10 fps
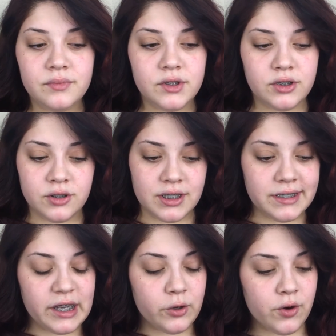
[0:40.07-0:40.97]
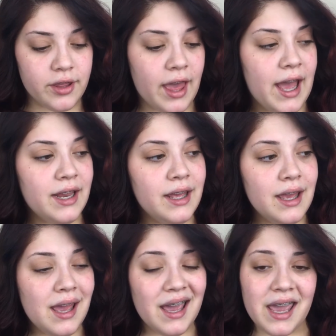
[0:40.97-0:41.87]
So just ignore that.
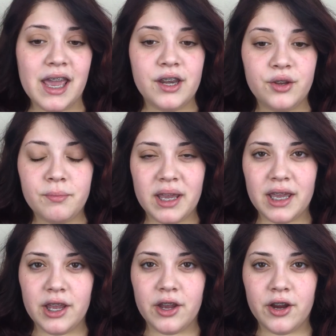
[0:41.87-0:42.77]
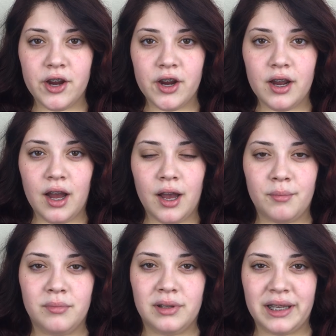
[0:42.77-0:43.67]
And you might hear
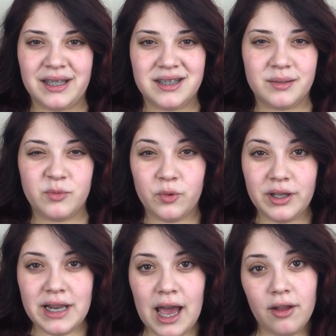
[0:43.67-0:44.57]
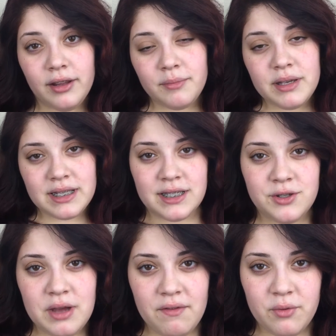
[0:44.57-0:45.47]
like some wind howling because I
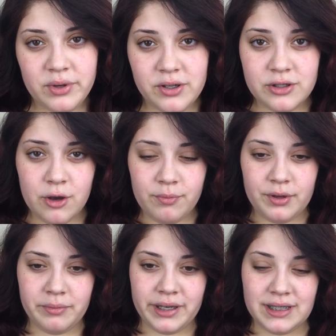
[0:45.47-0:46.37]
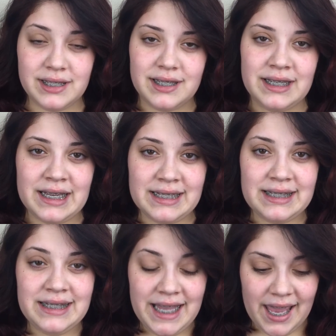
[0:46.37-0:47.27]
do have the windows open because it's a nice
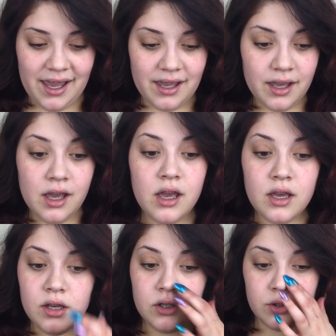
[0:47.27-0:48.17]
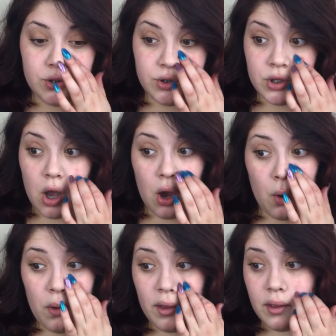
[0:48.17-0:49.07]
day. So